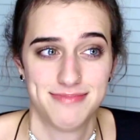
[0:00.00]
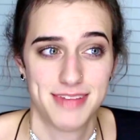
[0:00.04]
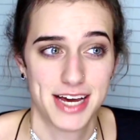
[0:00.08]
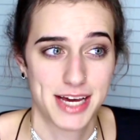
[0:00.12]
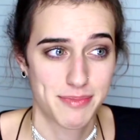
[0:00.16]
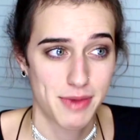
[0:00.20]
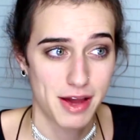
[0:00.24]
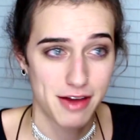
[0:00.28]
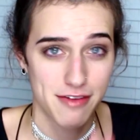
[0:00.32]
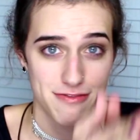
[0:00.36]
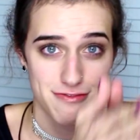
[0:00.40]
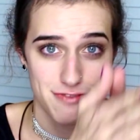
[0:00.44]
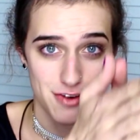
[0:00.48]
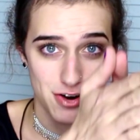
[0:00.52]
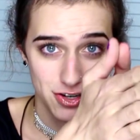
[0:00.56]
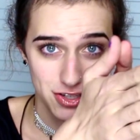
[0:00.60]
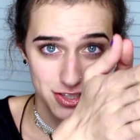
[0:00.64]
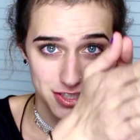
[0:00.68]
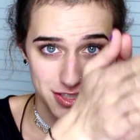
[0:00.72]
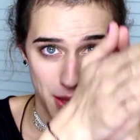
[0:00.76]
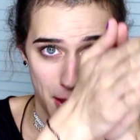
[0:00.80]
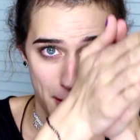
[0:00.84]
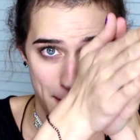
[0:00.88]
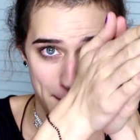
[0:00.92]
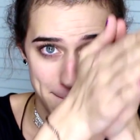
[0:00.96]
like my
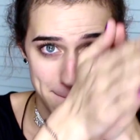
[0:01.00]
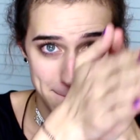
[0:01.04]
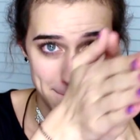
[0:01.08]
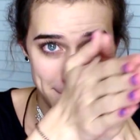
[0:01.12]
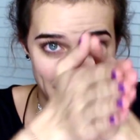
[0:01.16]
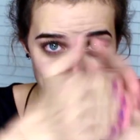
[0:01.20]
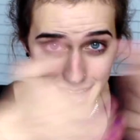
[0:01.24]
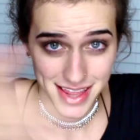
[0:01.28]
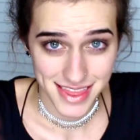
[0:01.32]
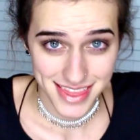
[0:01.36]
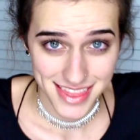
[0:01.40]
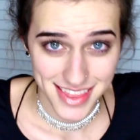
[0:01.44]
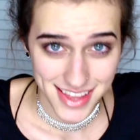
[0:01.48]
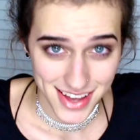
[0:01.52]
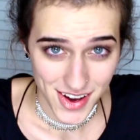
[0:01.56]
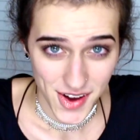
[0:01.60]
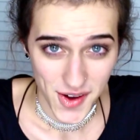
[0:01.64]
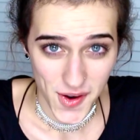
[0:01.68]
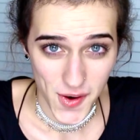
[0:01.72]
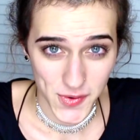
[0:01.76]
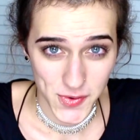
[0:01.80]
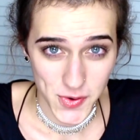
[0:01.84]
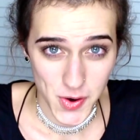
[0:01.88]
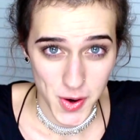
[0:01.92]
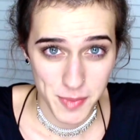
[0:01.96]
first month
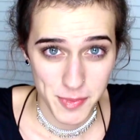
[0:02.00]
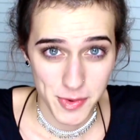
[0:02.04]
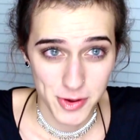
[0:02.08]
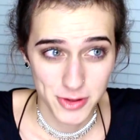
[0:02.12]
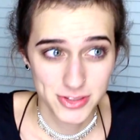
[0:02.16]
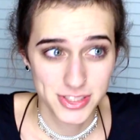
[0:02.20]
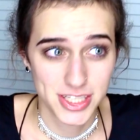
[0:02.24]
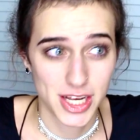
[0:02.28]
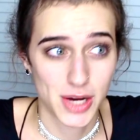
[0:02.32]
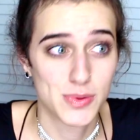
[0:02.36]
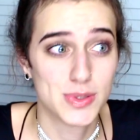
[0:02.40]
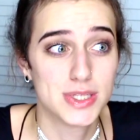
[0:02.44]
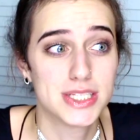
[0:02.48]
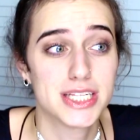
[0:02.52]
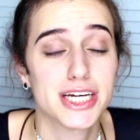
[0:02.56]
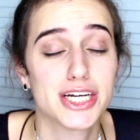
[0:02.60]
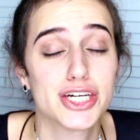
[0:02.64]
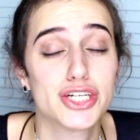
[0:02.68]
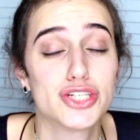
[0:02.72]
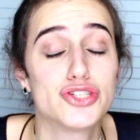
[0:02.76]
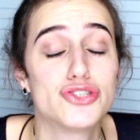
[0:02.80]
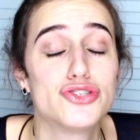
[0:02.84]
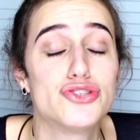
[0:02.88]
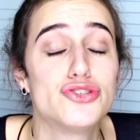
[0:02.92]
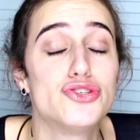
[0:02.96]
on hormones, I was
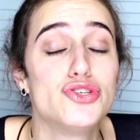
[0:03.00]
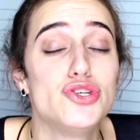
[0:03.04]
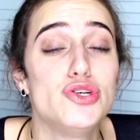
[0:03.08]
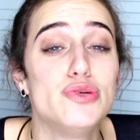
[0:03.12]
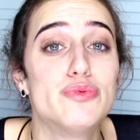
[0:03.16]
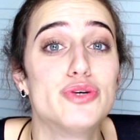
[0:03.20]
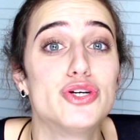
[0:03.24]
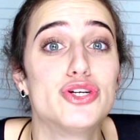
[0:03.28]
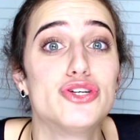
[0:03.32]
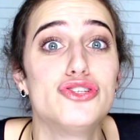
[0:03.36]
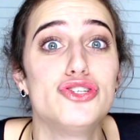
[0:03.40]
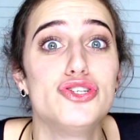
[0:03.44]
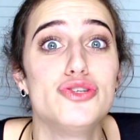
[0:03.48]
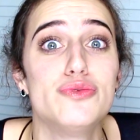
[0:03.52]
like super